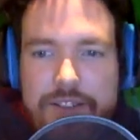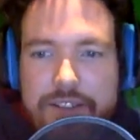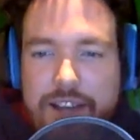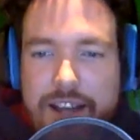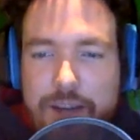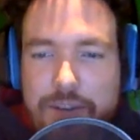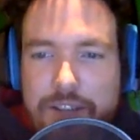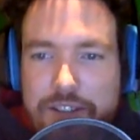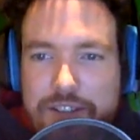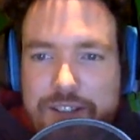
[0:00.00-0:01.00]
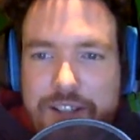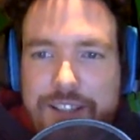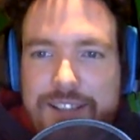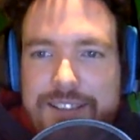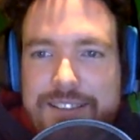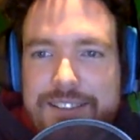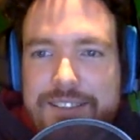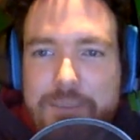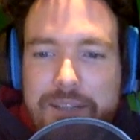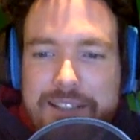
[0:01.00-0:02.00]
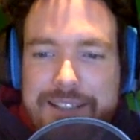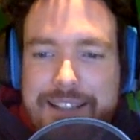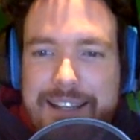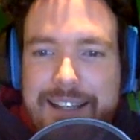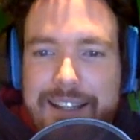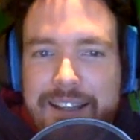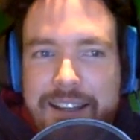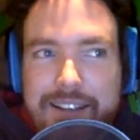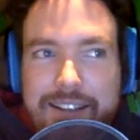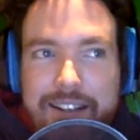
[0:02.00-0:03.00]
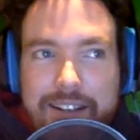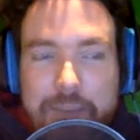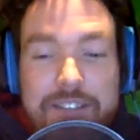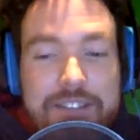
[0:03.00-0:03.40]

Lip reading: Yeah, I was actually talking to somebody today, because I